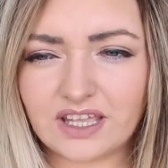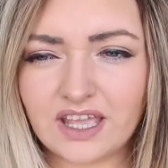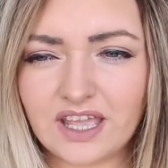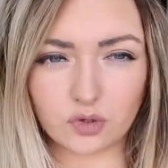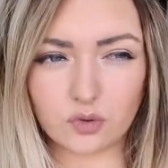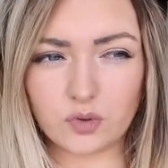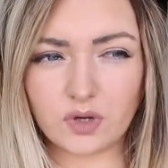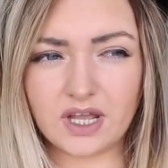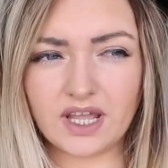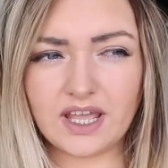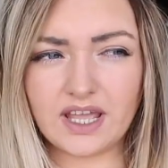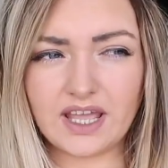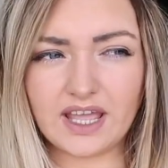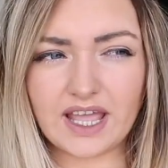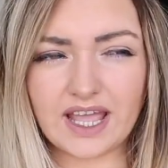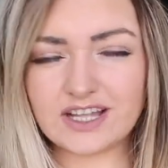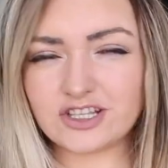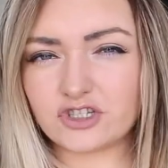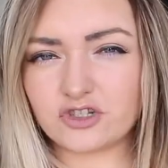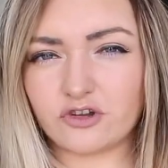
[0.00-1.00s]
So
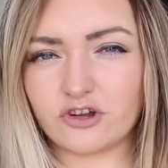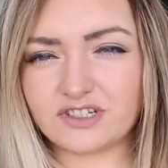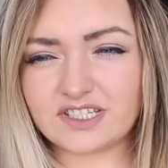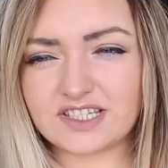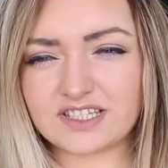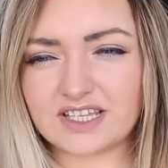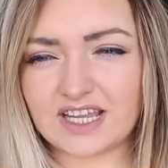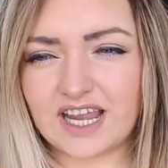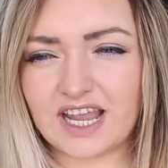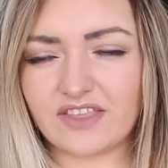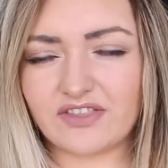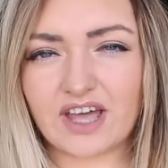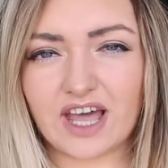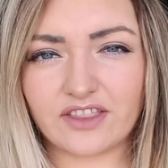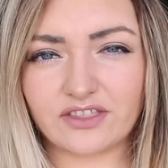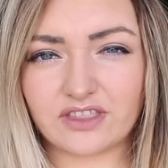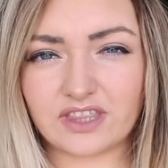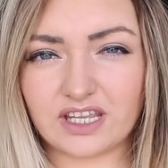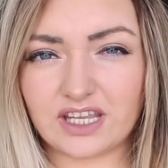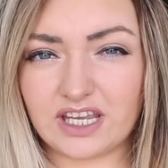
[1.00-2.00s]
it's not to say
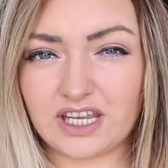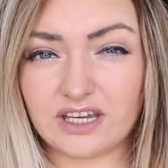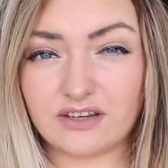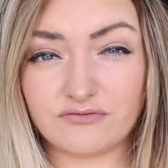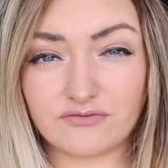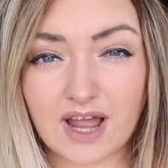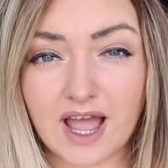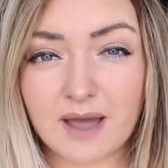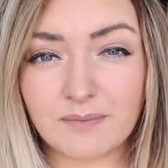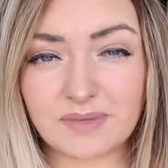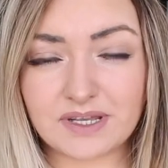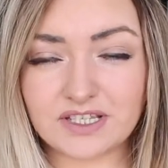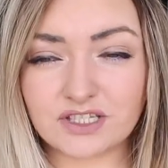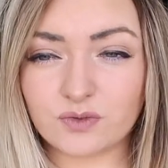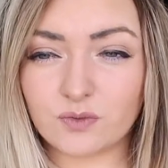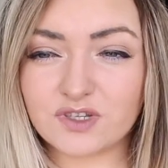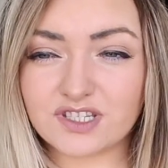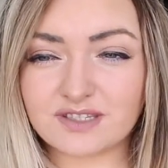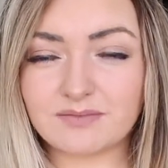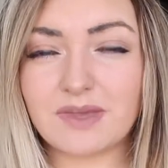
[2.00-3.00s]
that the wrap is
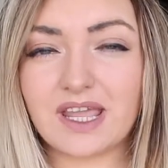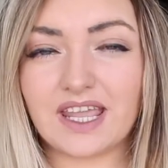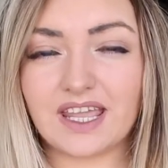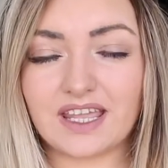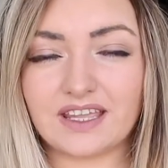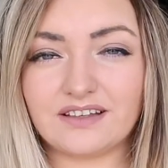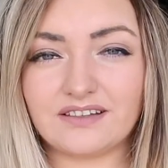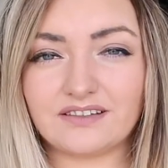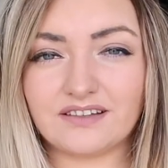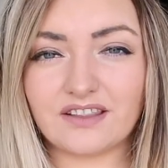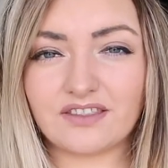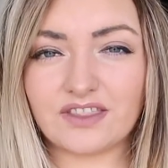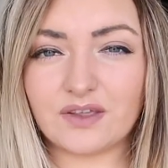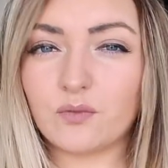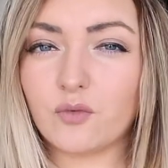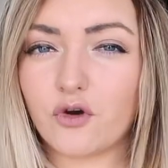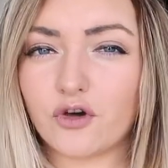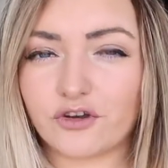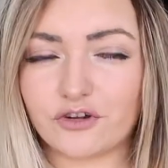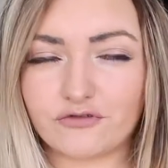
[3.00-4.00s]
what's making the
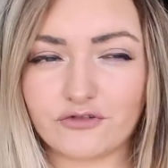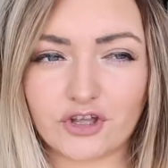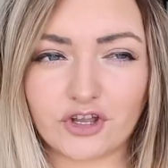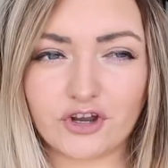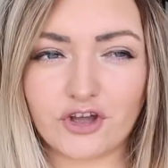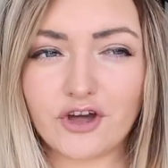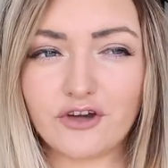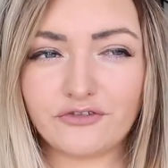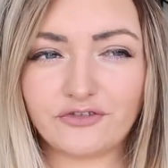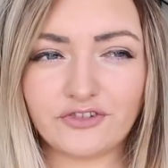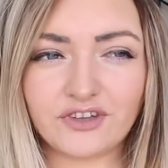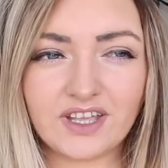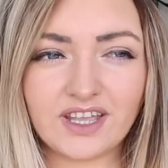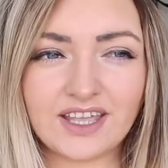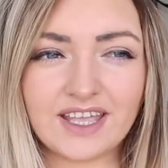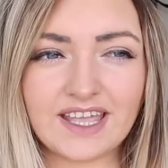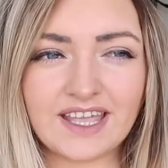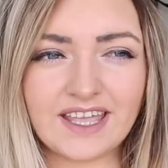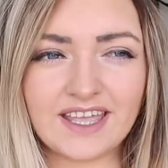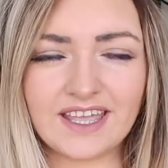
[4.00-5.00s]
water run off.
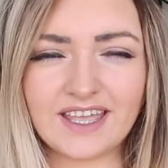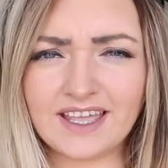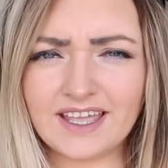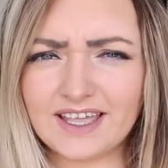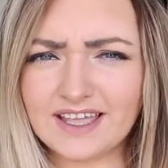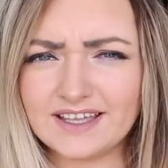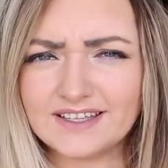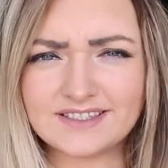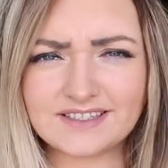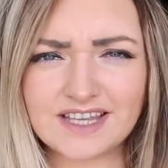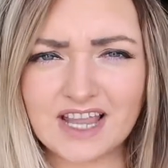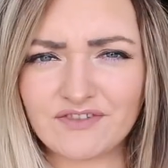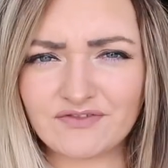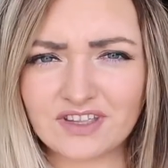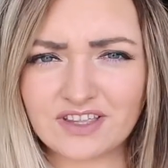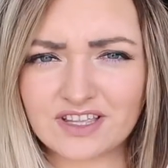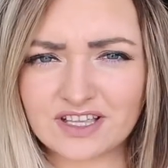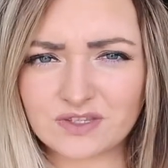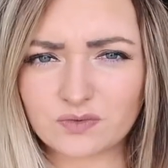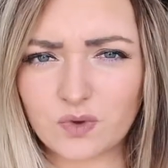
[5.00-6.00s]
It's
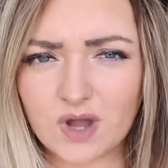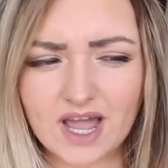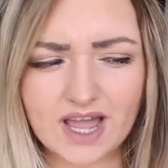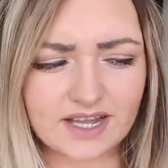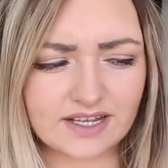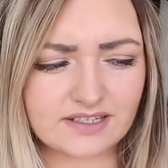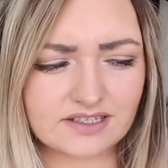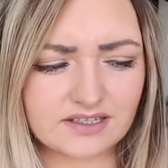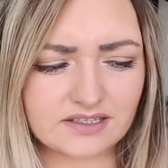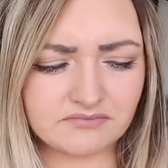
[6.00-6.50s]
definitely this wax.